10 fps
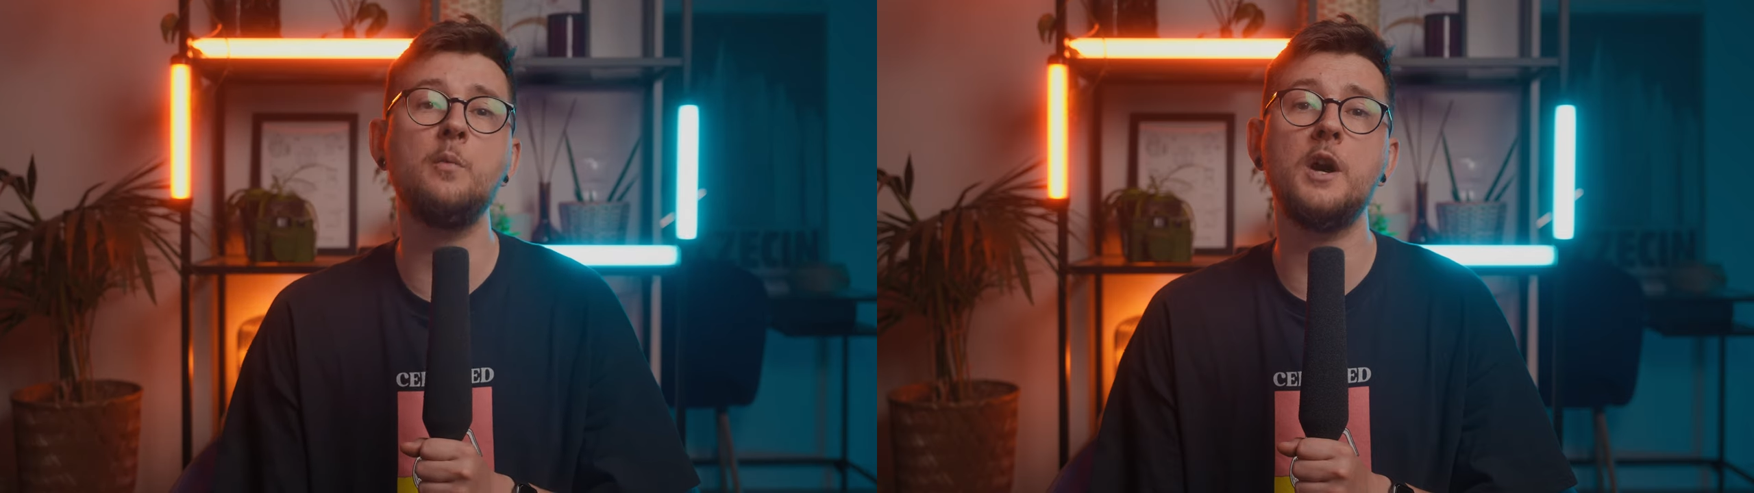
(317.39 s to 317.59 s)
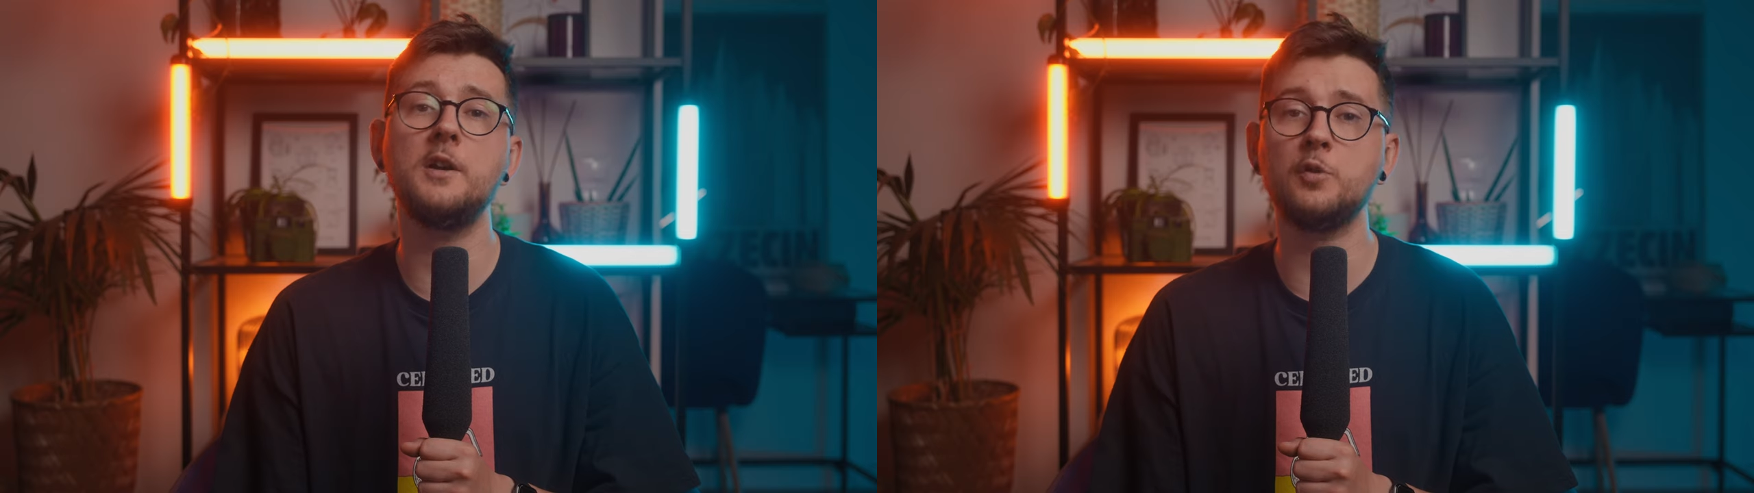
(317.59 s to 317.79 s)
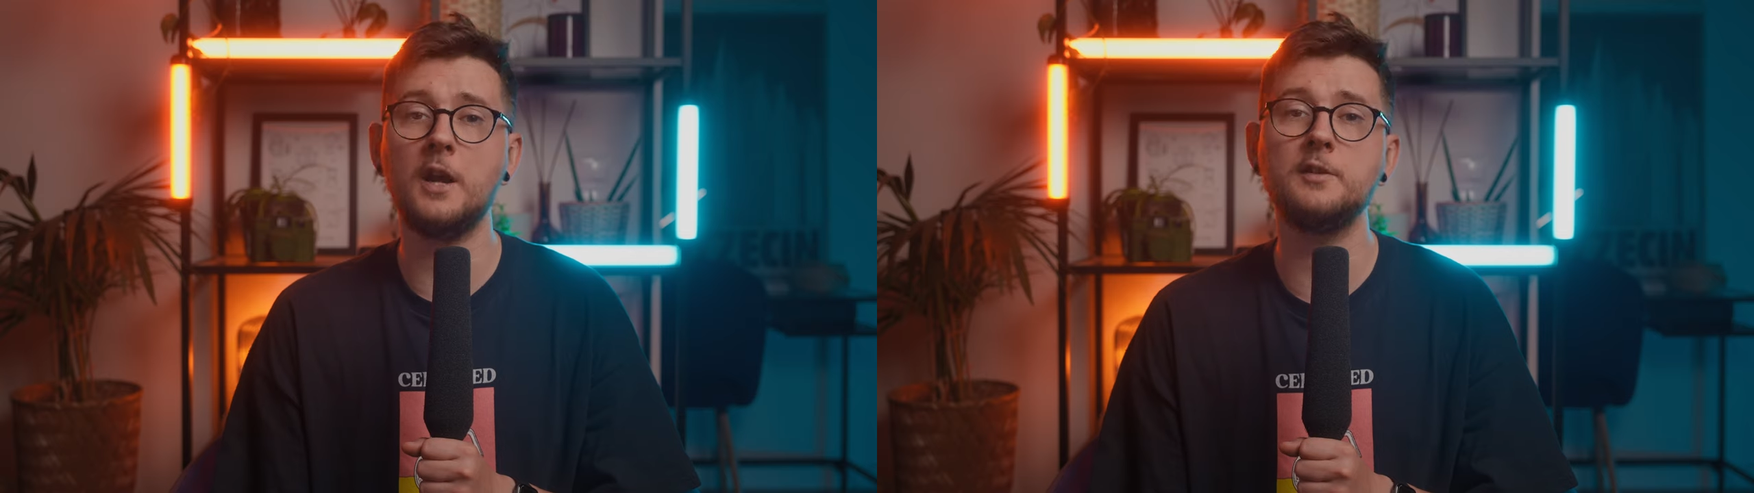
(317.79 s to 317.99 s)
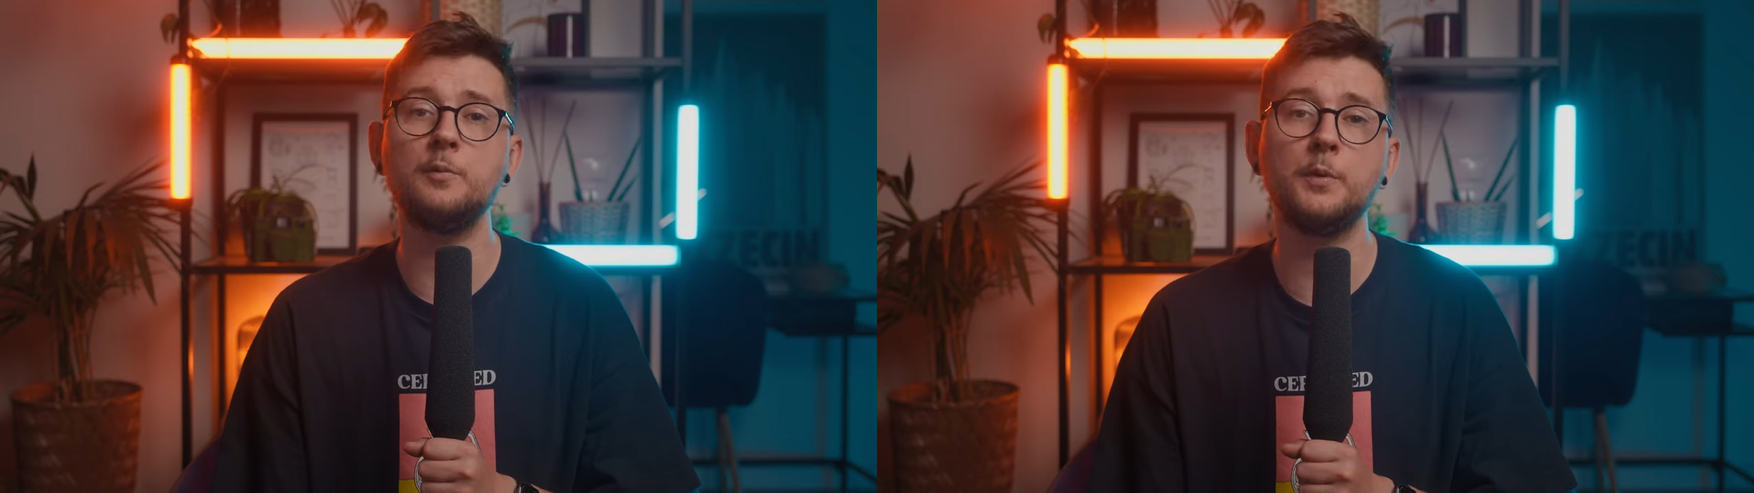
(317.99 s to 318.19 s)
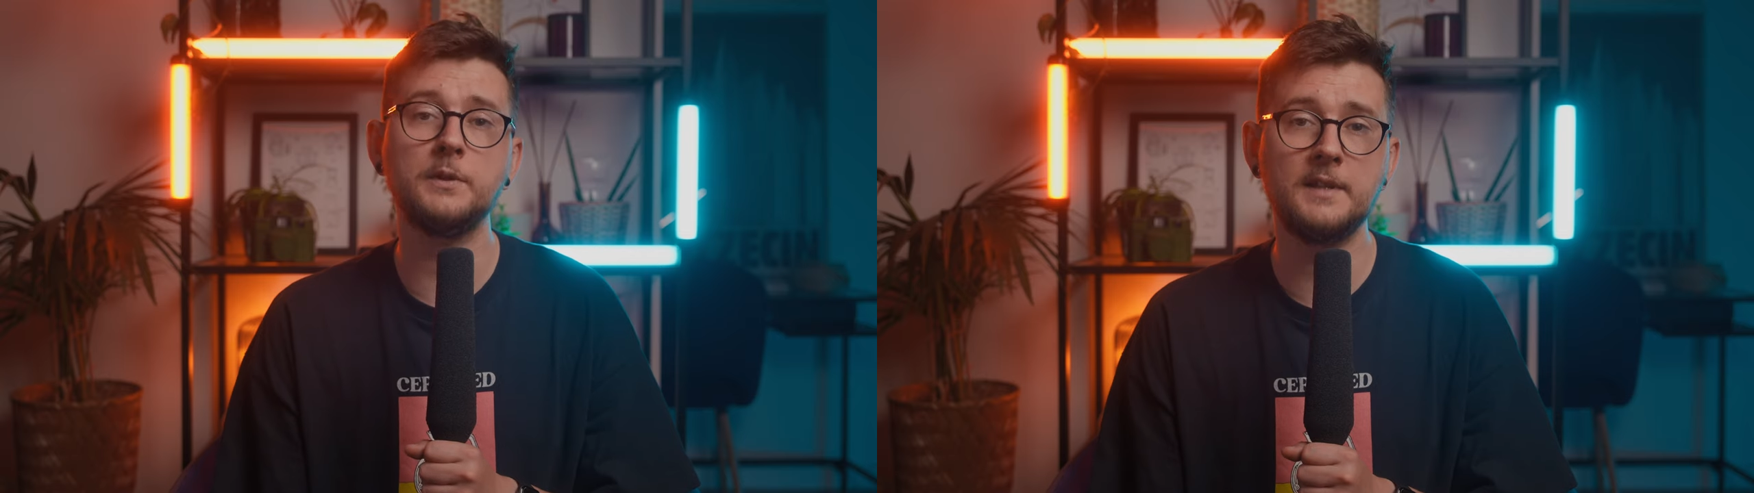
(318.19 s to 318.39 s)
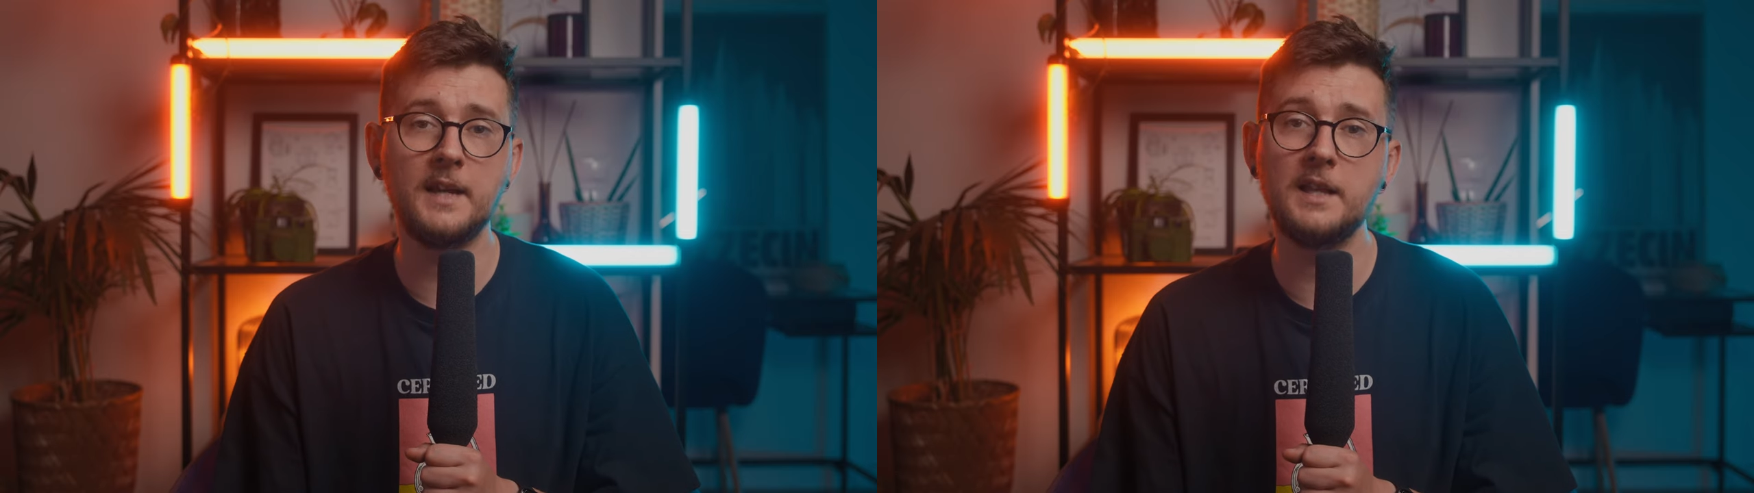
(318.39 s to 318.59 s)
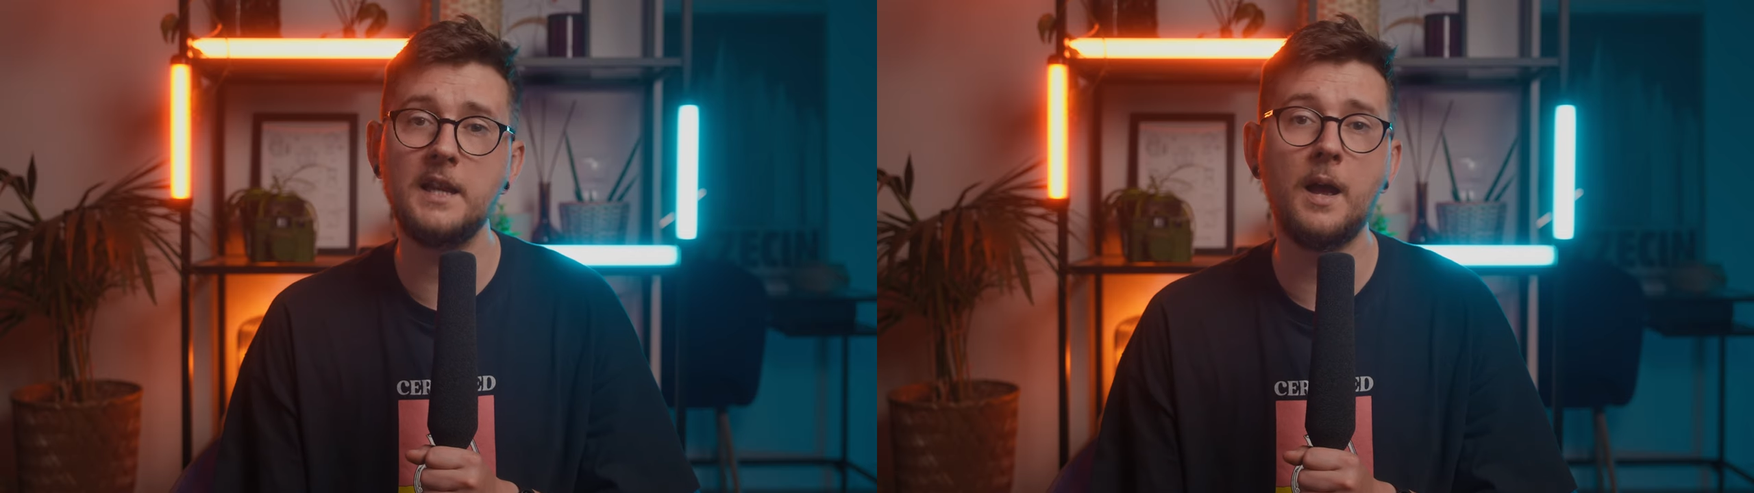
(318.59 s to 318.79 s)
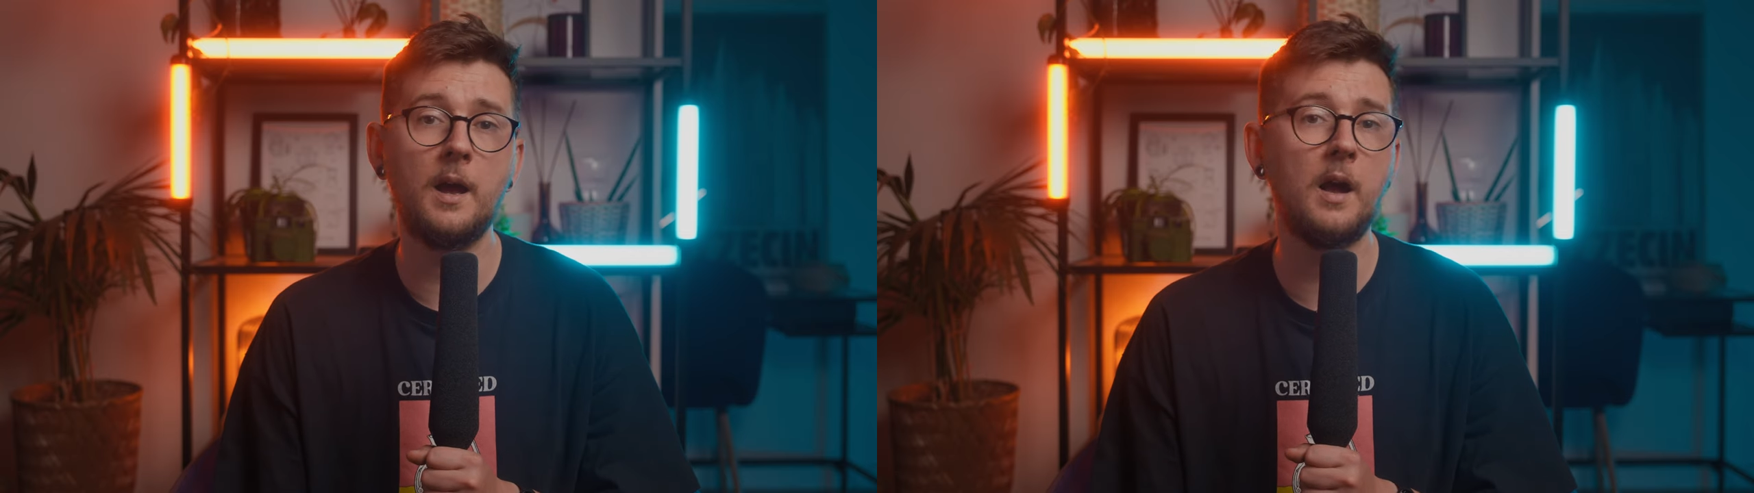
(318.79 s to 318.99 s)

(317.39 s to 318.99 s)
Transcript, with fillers: where I try to post daily